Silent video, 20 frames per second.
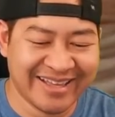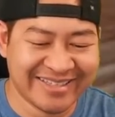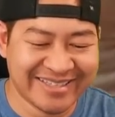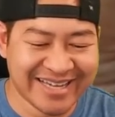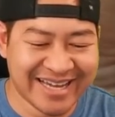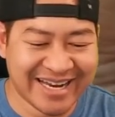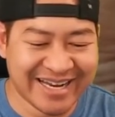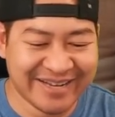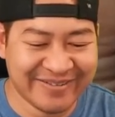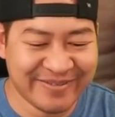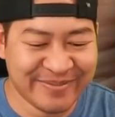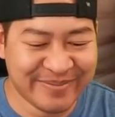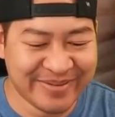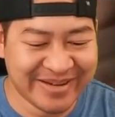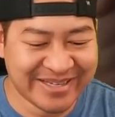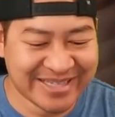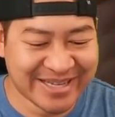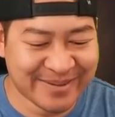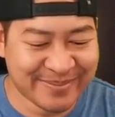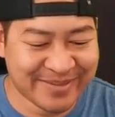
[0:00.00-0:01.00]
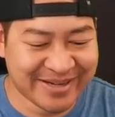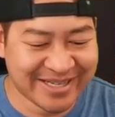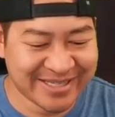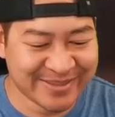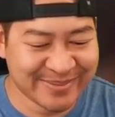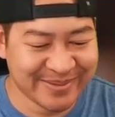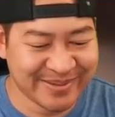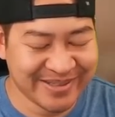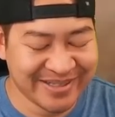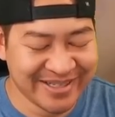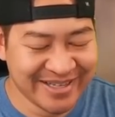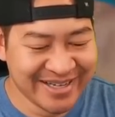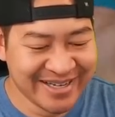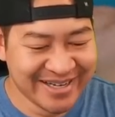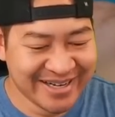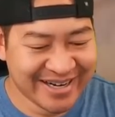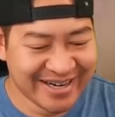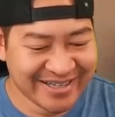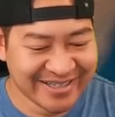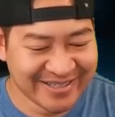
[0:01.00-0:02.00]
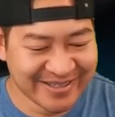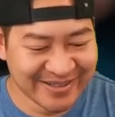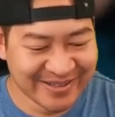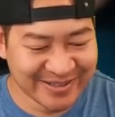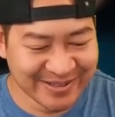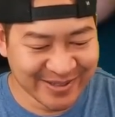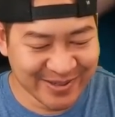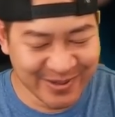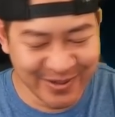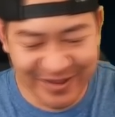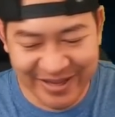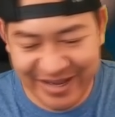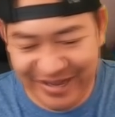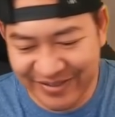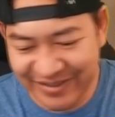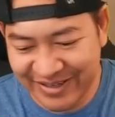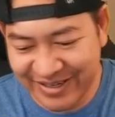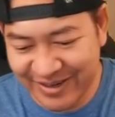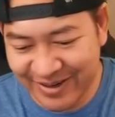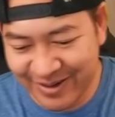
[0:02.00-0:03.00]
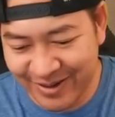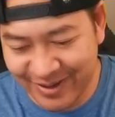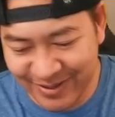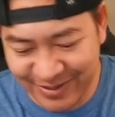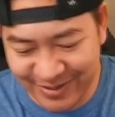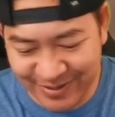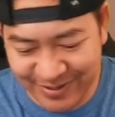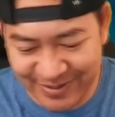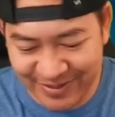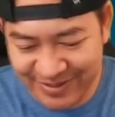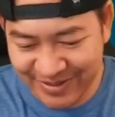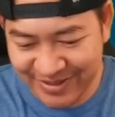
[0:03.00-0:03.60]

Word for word: is that even, is that possible? All right, so there's the Cole Anthony Hollow.